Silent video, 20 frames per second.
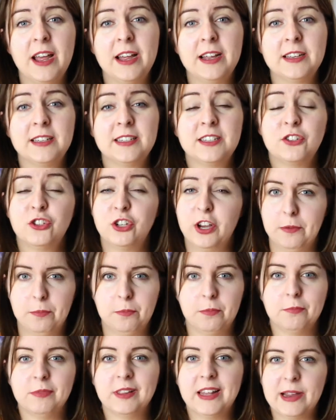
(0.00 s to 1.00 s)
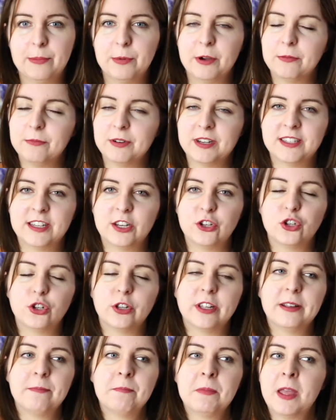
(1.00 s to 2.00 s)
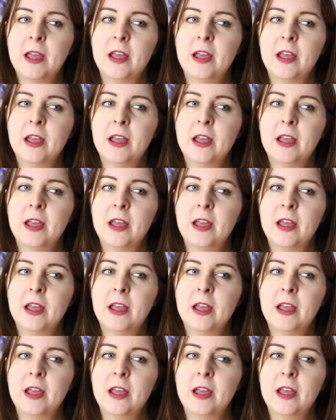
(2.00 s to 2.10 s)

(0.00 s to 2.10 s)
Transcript: as cheap labor, essentially,